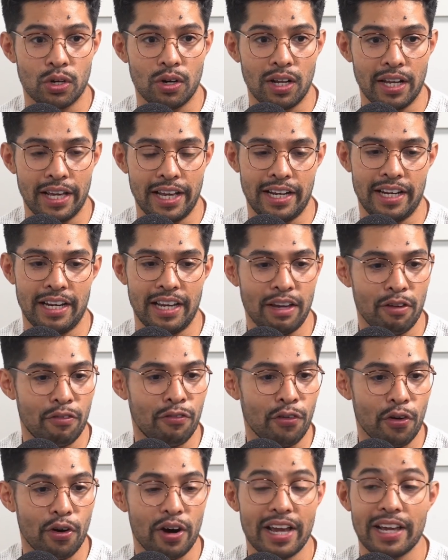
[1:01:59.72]
And
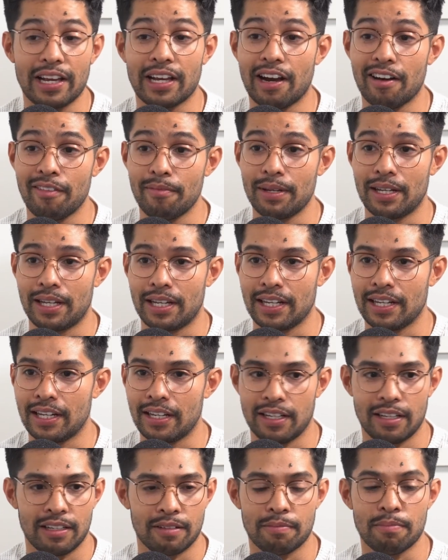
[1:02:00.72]
for a government leader,
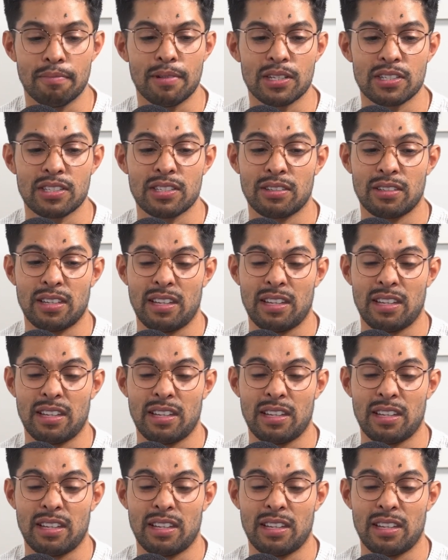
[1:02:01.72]
it must